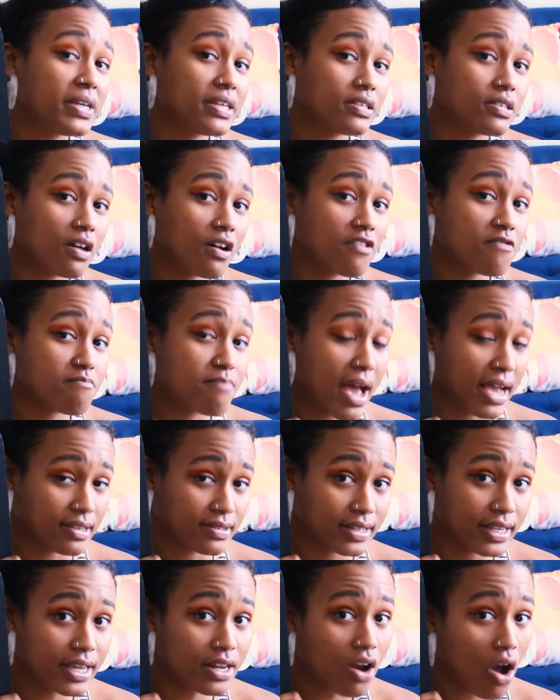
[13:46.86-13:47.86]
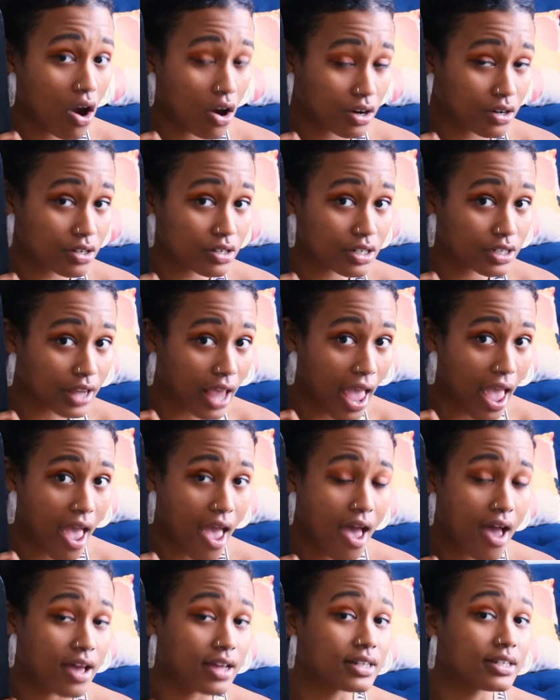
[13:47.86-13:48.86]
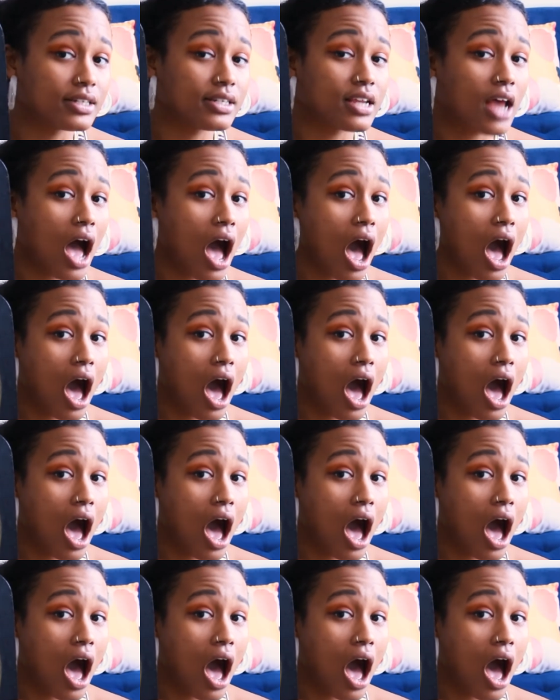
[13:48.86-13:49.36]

is a piece of Mexican art, and